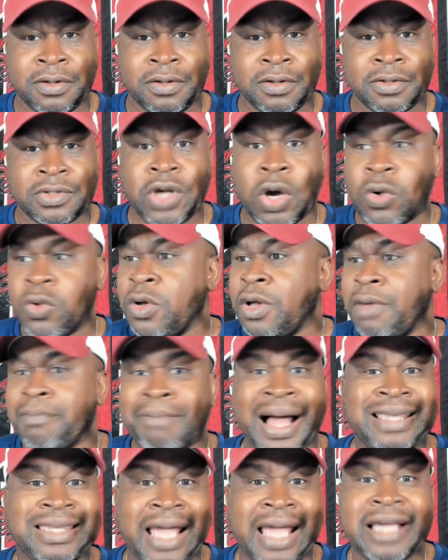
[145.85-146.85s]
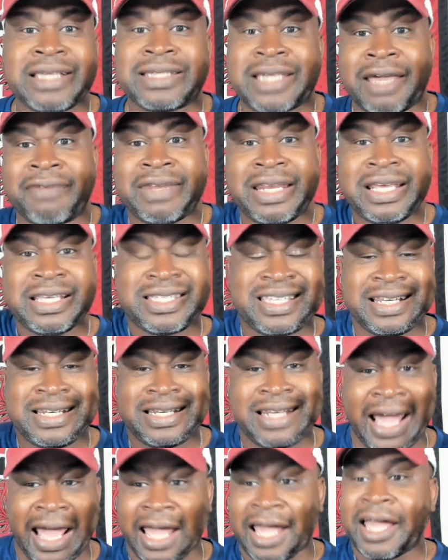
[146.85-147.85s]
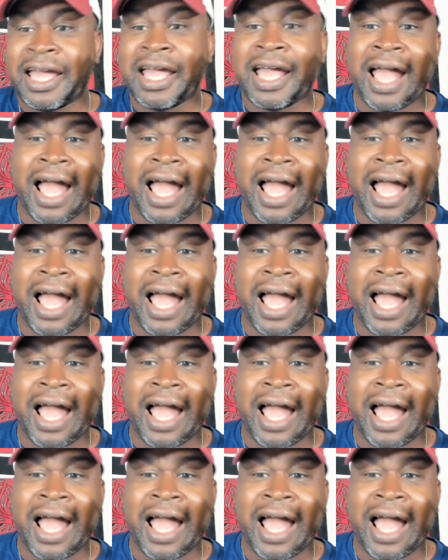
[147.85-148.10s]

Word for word: So my Thanksgiving is today.